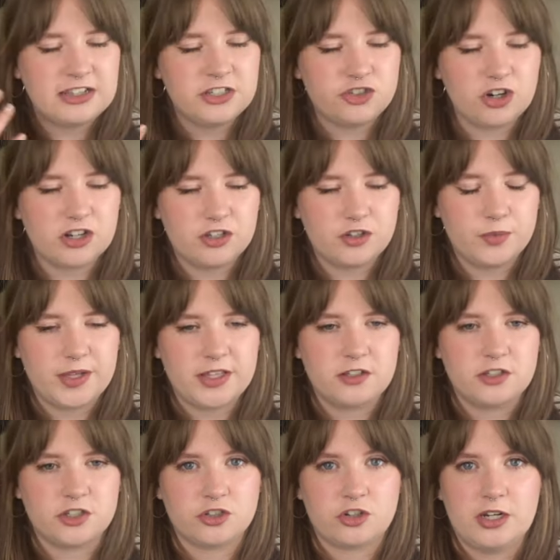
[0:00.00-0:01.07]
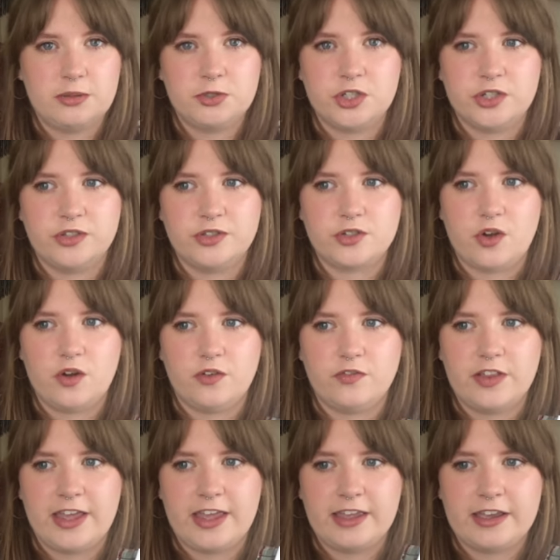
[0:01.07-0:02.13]
struggle with descriptions of
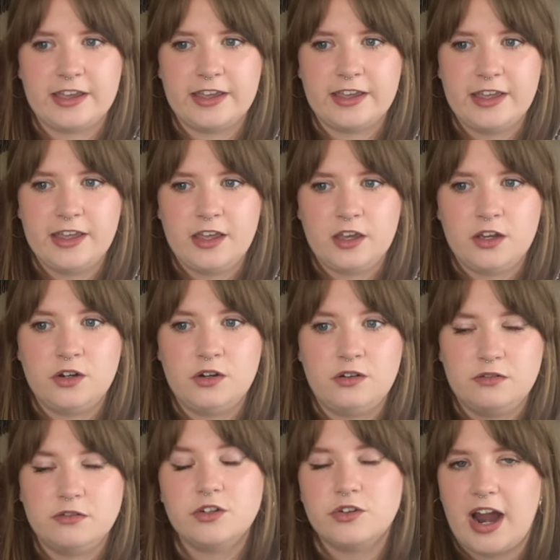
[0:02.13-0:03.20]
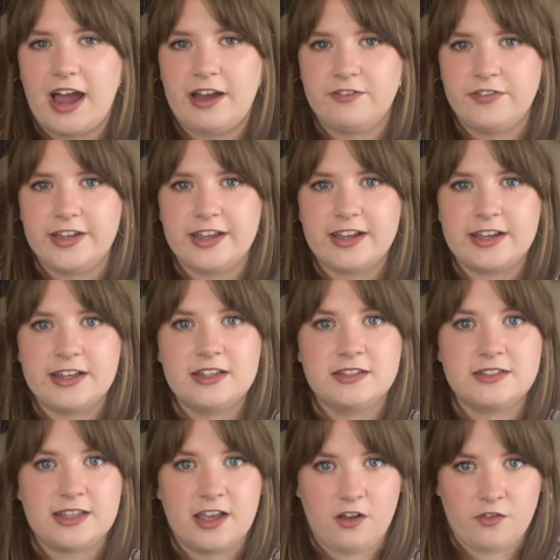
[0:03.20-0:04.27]
like graphic
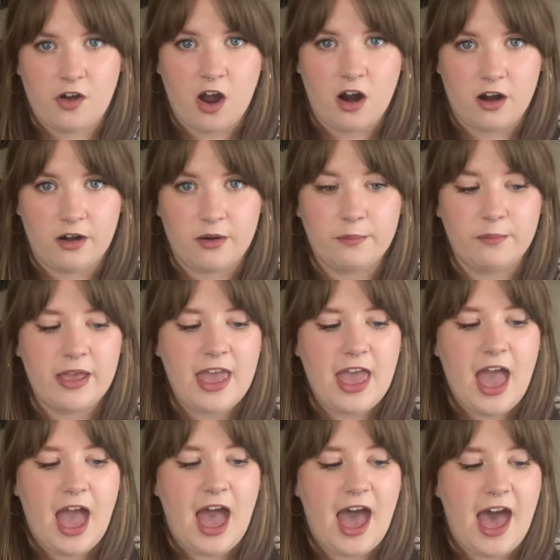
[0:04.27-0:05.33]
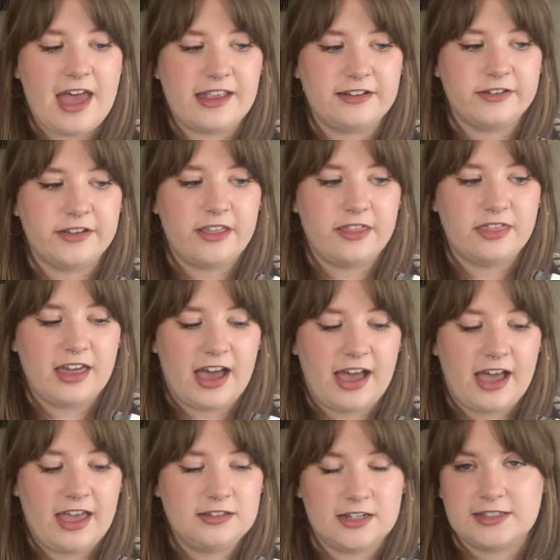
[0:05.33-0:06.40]
self-harm, and
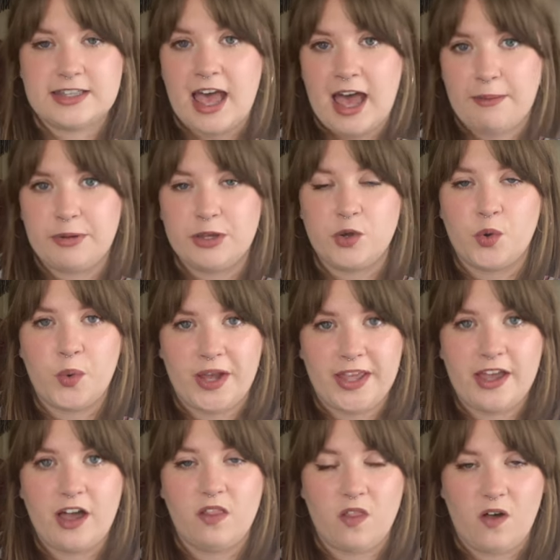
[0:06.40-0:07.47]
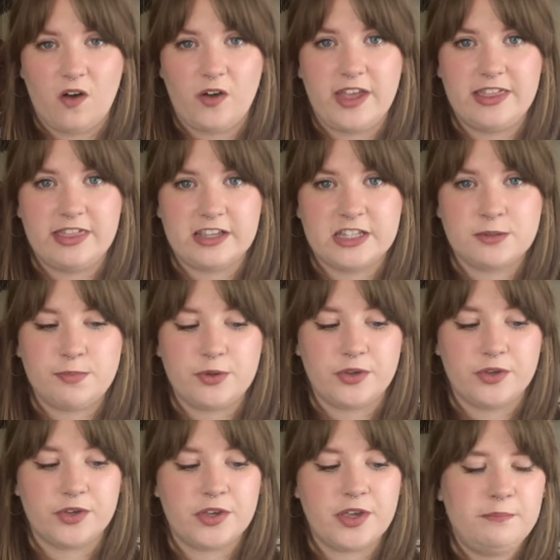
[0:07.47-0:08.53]
that does happen quite a lot in this
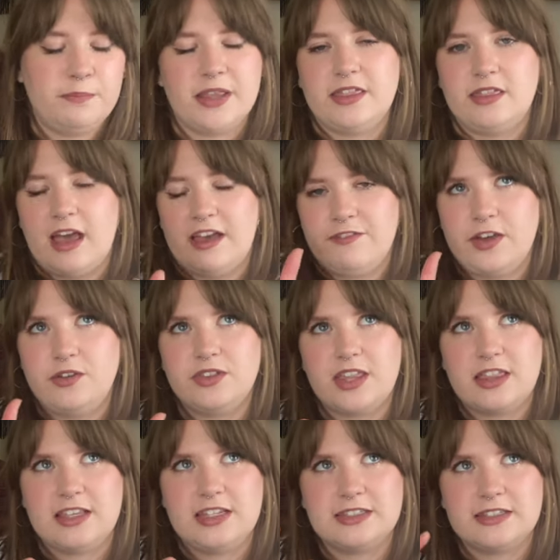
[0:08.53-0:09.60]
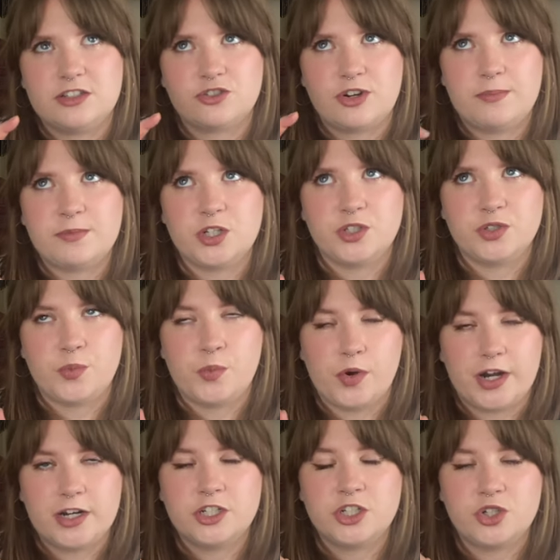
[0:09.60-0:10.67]
book, but I found that these descriptions
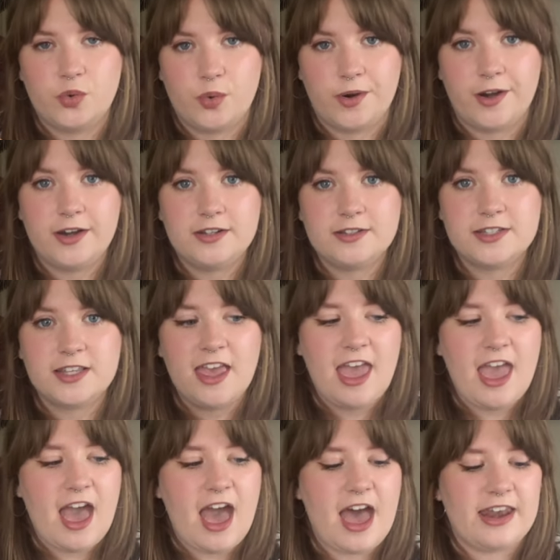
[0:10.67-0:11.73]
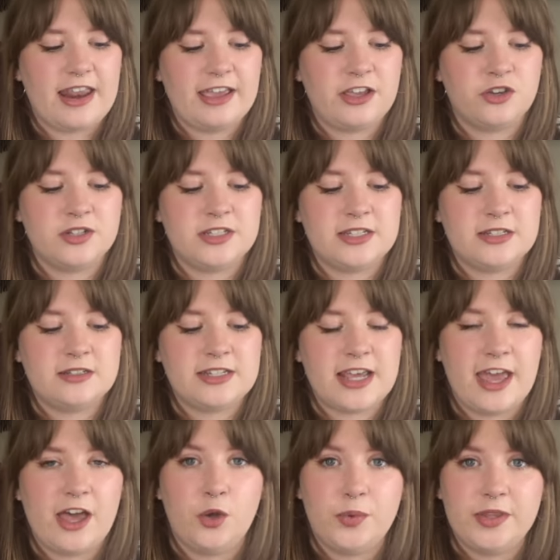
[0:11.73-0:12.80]
were short and I could
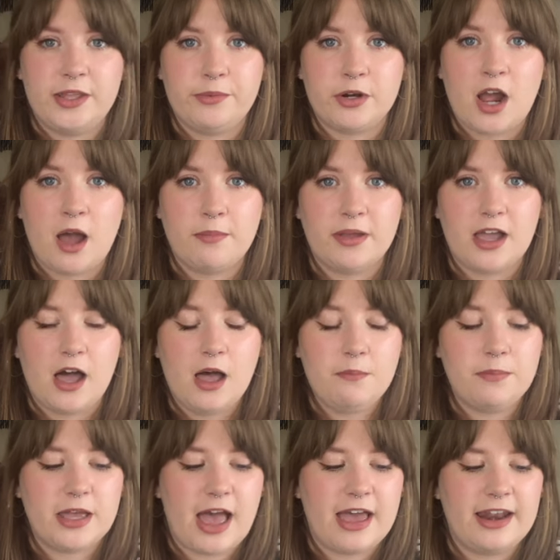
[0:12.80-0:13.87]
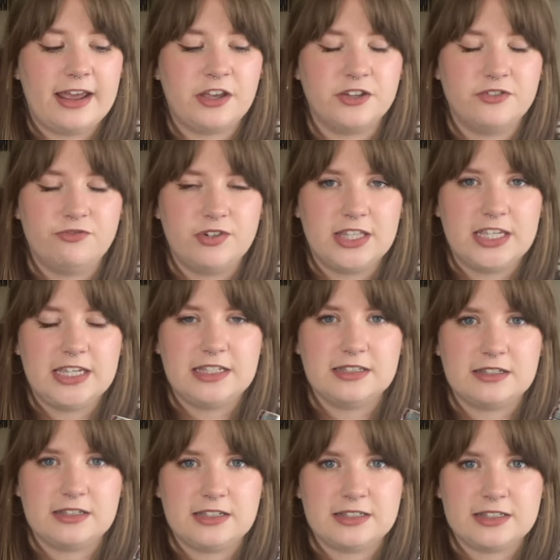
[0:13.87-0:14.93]
tell when they were coming up, and I could really
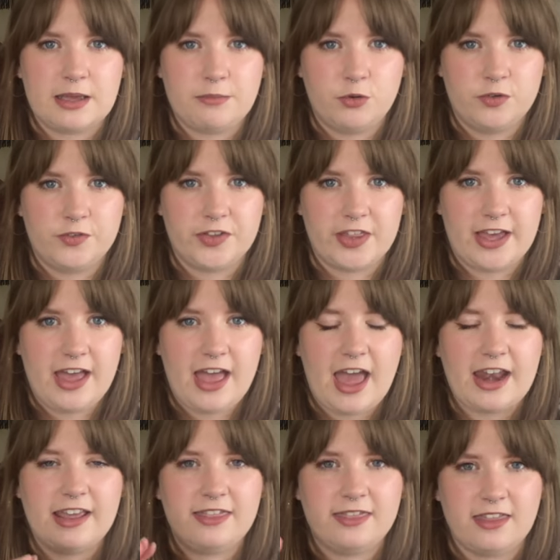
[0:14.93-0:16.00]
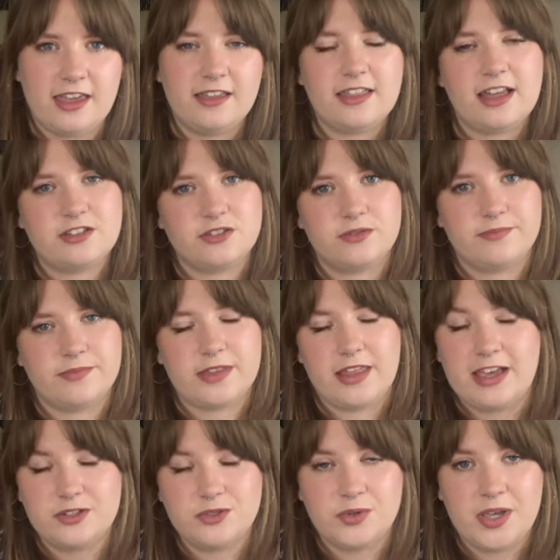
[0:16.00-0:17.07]
easily skim over that. And I think that's
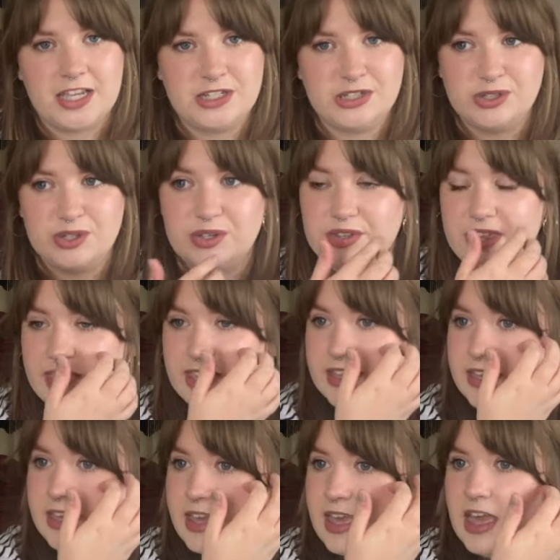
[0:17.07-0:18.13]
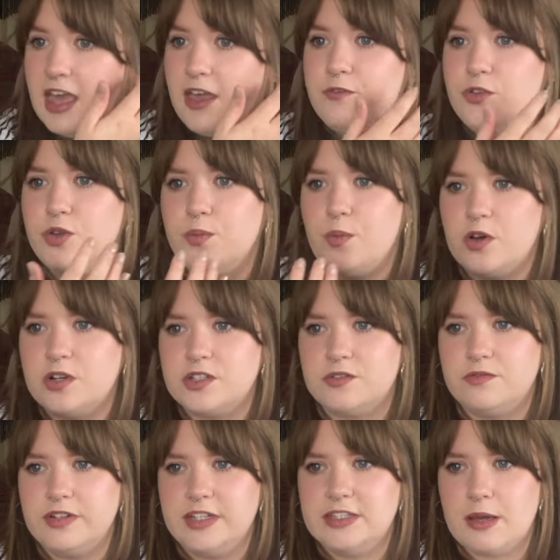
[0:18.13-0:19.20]
okay to do. Like, if you want to
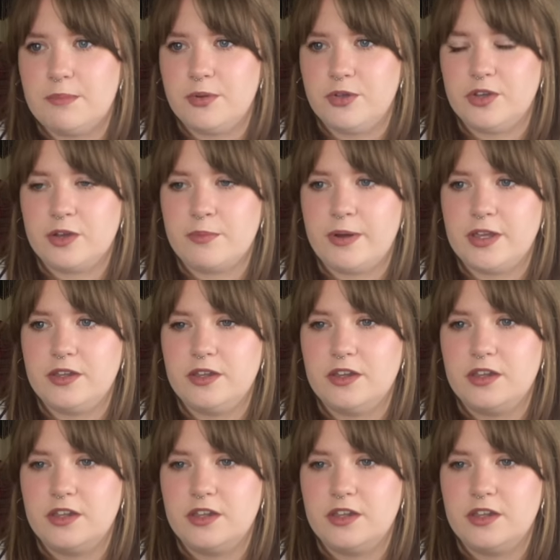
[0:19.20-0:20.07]
read a book but